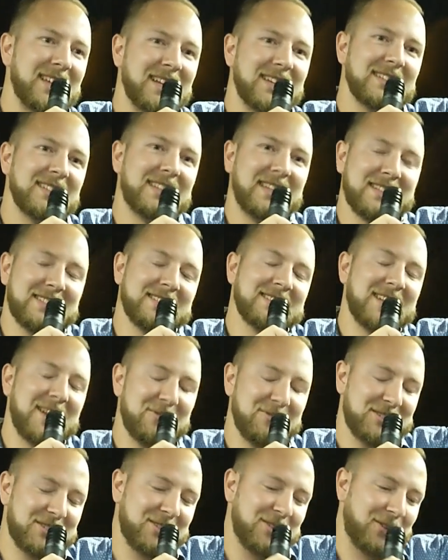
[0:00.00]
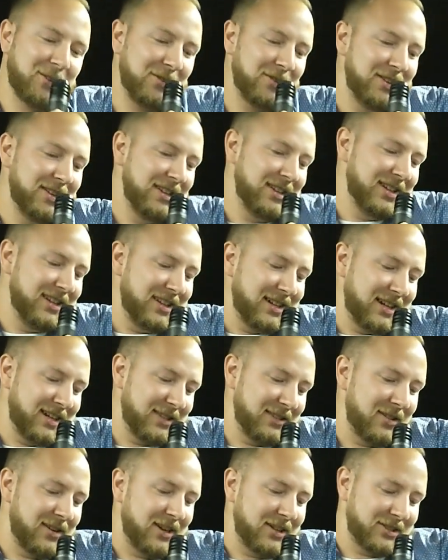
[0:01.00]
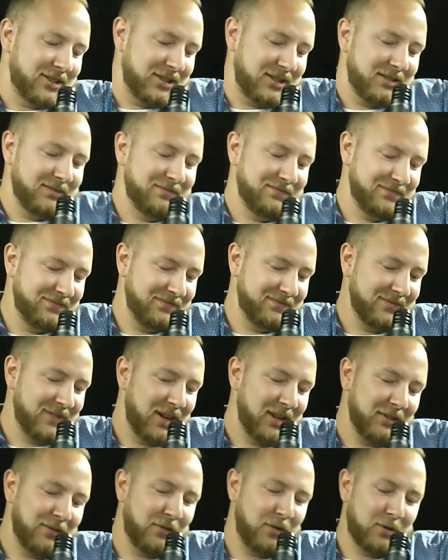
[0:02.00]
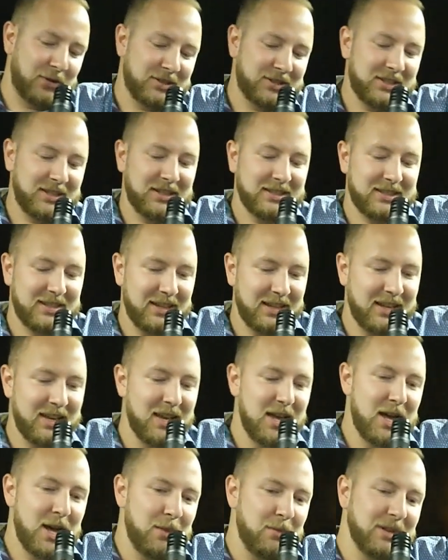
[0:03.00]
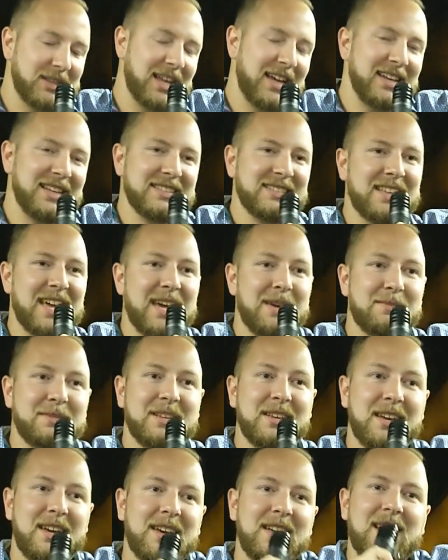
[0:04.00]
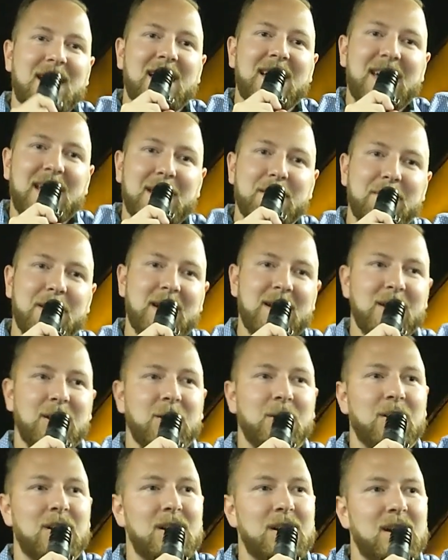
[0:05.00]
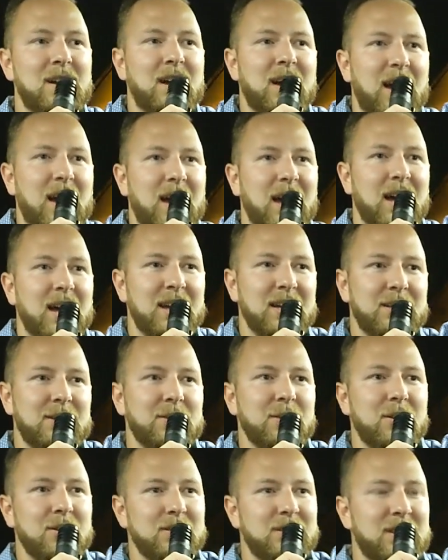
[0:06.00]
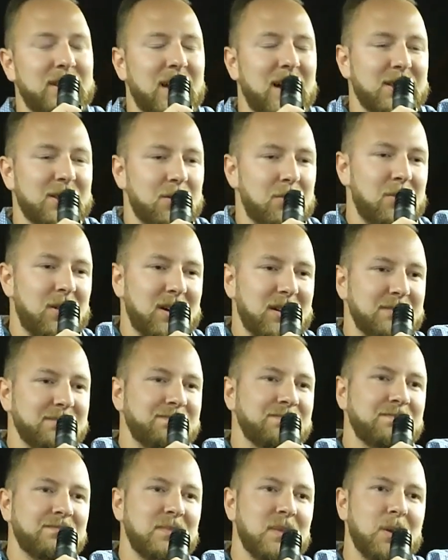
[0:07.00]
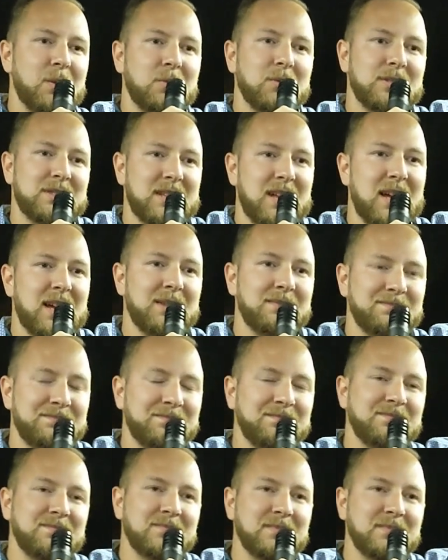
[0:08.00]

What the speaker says: That is how it goes in Russia, unfortunately. But I escaped. Here I am. Hello. The other one was the